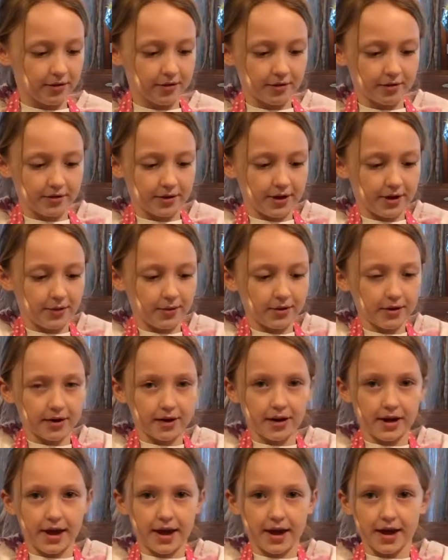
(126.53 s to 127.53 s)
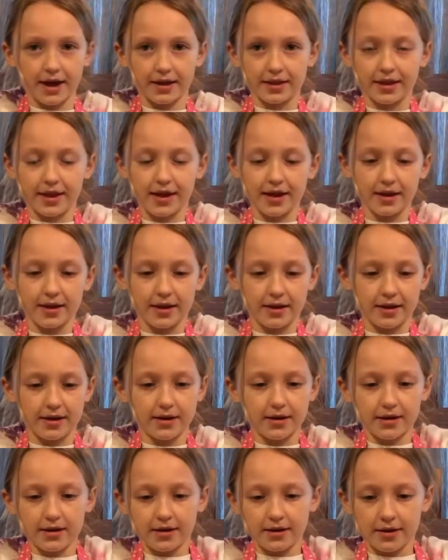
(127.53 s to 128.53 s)
So now we're gonna add that
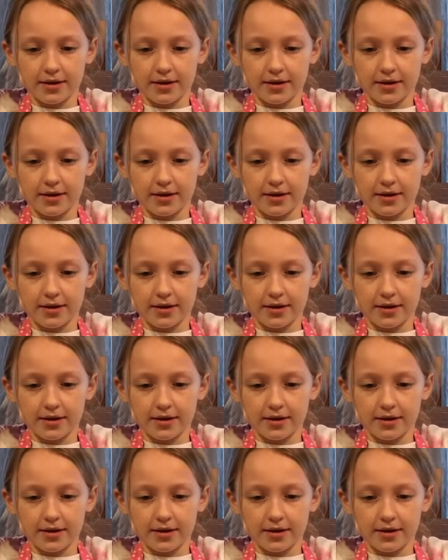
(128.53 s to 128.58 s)
in.